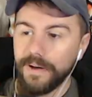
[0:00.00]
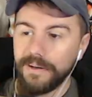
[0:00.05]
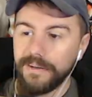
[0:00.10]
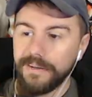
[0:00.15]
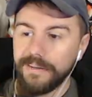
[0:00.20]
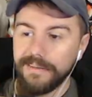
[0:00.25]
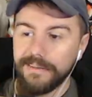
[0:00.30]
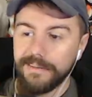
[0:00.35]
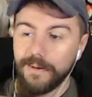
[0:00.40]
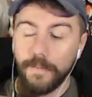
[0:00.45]
But
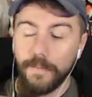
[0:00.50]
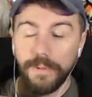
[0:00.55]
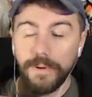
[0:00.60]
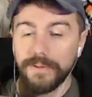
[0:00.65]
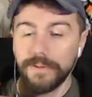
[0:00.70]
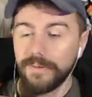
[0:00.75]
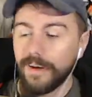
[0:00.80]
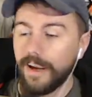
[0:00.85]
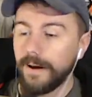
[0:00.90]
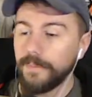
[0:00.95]
no
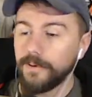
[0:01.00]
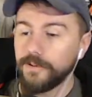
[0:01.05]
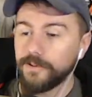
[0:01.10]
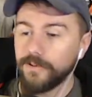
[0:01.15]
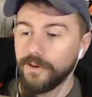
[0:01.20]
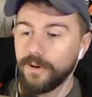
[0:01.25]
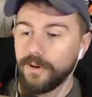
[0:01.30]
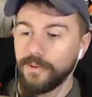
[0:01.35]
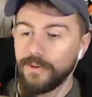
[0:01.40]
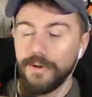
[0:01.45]
build timer,
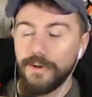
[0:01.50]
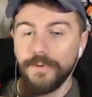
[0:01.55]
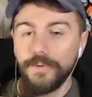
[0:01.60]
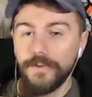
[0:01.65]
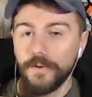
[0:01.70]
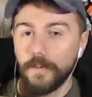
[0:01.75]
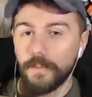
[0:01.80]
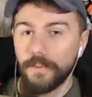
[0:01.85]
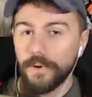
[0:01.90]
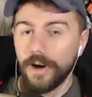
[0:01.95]
so
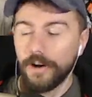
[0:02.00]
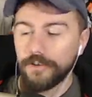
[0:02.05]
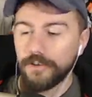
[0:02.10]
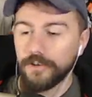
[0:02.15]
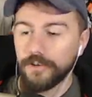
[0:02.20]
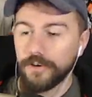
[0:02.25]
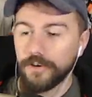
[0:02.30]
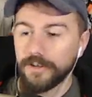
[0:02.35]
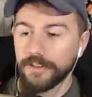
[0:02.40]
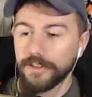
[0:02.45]
no pressure
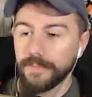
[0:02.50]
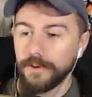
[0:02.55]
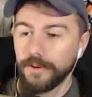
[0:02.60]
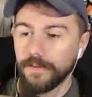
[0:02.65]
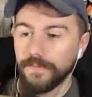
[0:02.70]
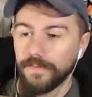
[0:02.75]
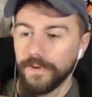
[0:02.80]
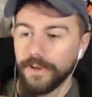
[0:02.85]
during the build